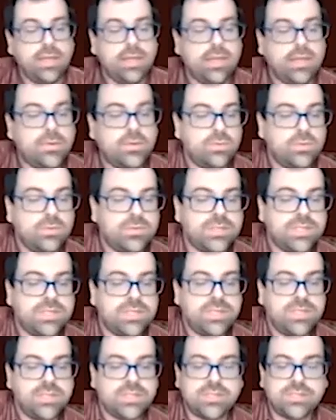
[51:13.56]

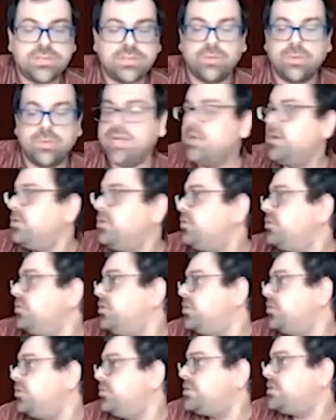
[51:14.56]
equals the square
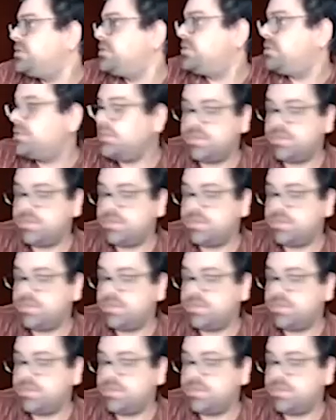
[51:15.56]
root